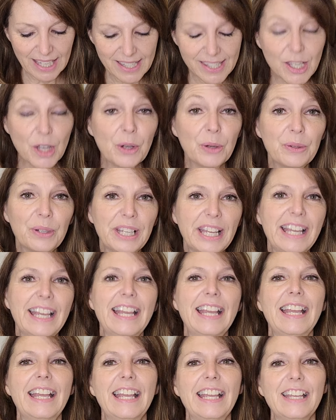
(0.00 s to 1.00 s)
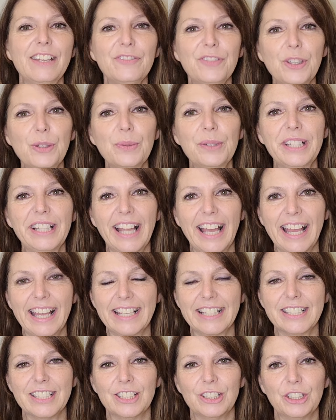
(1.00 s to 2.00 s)
So, if you would
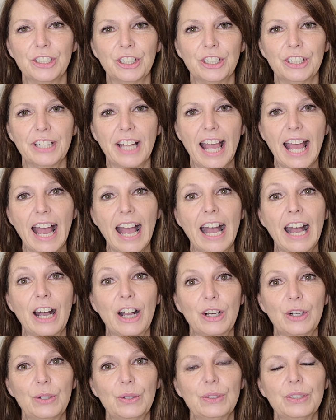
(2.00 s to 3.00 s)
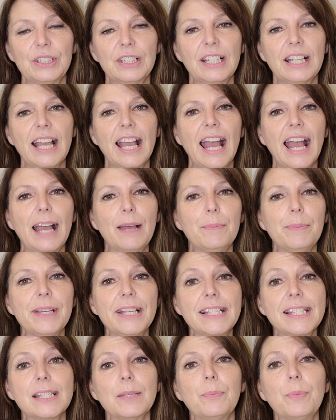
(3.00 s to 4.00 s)
like to learn how and
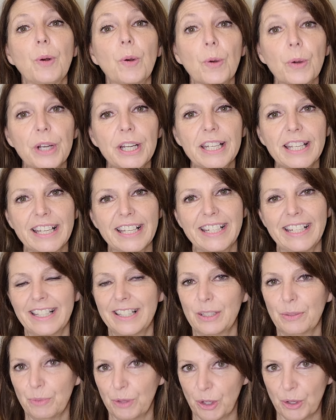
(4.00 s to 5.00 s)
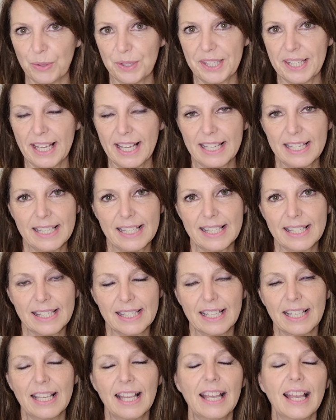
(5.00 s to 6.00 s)
be supported in the process,
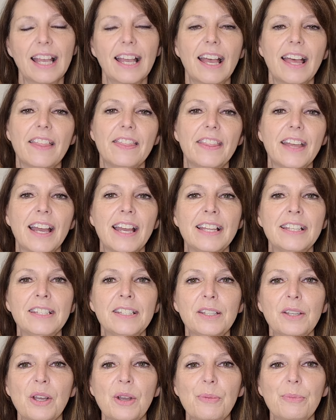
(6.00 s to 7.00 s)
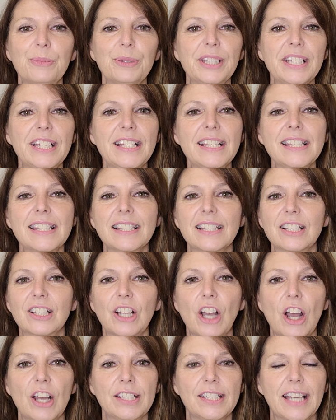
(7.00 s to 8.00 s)
then please
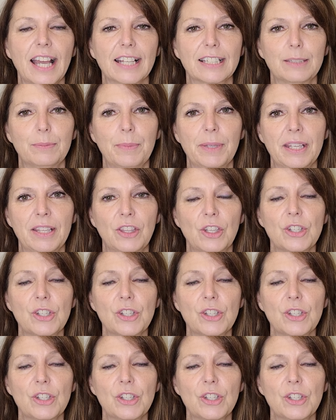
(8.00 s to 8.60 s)
contact me.